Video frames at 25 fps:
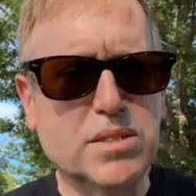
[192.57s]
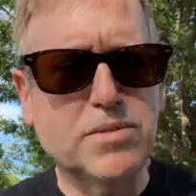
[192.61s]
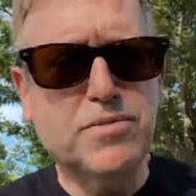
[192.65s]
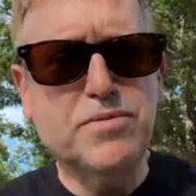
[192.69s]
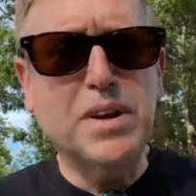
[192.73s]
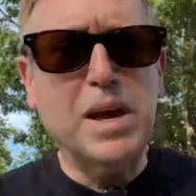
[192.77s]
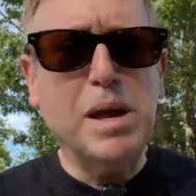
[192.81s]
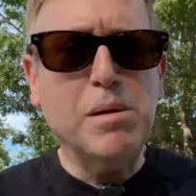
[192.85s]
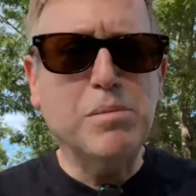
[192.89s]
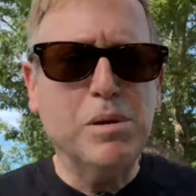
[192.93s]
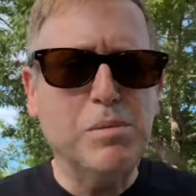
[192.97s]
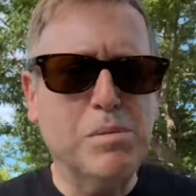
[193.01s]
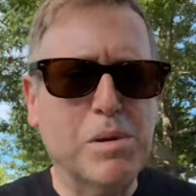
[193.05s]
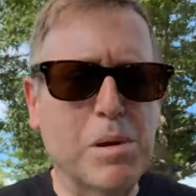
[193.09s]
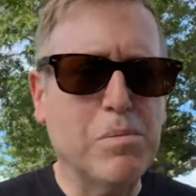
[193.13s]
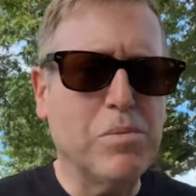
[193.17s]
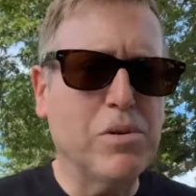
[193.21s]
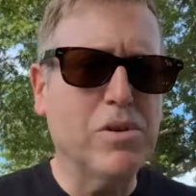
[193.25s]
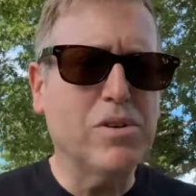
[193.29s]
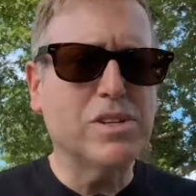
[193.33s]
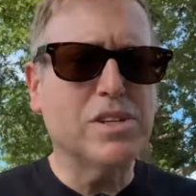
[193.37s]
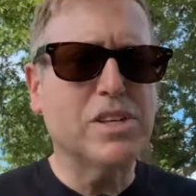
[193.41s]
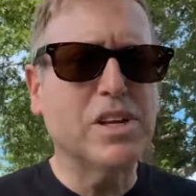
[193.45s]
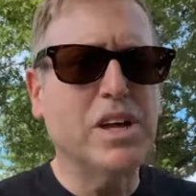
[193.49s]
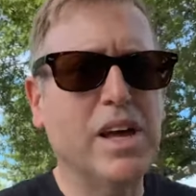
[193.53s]
family
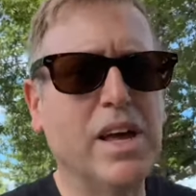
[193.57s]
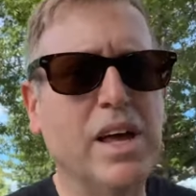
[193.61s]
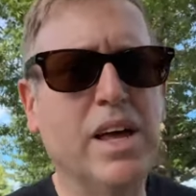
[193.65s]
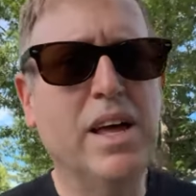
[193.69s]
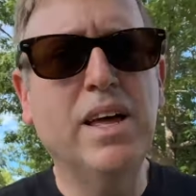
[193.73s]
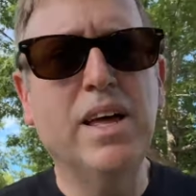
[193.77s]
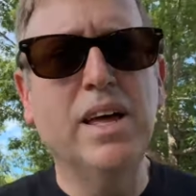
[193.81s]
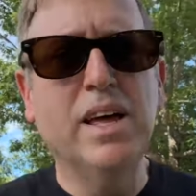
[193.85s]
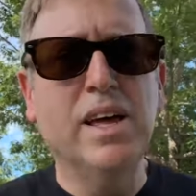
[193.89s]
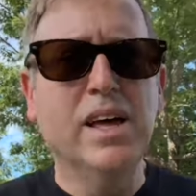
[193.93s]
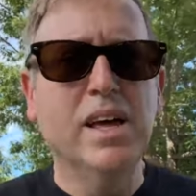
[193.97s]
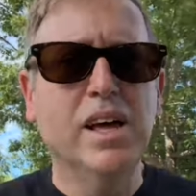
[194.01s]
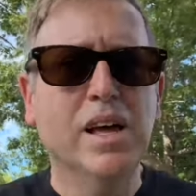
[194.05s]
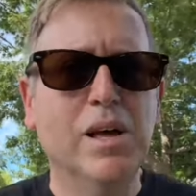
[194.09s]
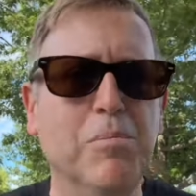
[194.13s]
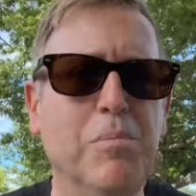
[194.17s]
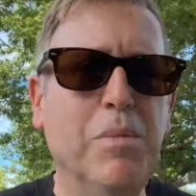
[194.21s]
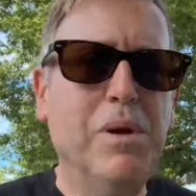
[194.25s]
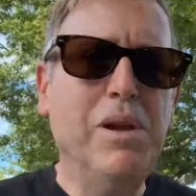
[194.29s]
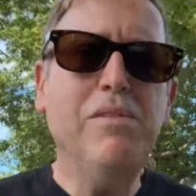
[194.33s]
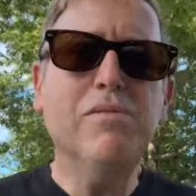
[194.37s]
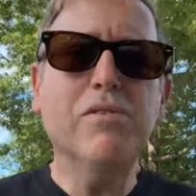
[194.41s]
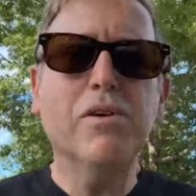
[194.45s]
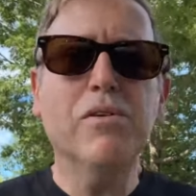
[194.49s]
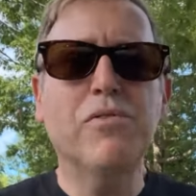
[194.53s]
members,
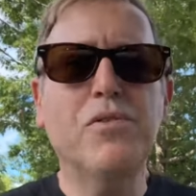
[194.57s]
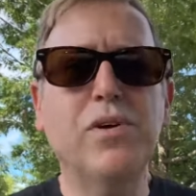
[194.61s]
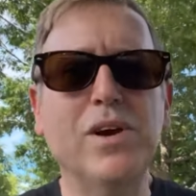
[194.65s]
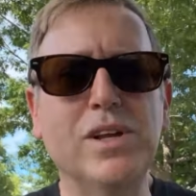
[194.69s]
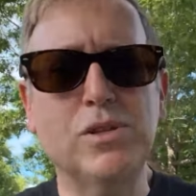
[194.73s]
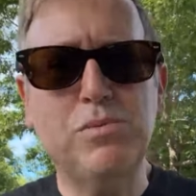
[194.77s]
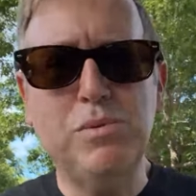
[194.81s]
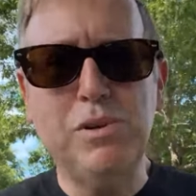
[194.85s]
many of our friends,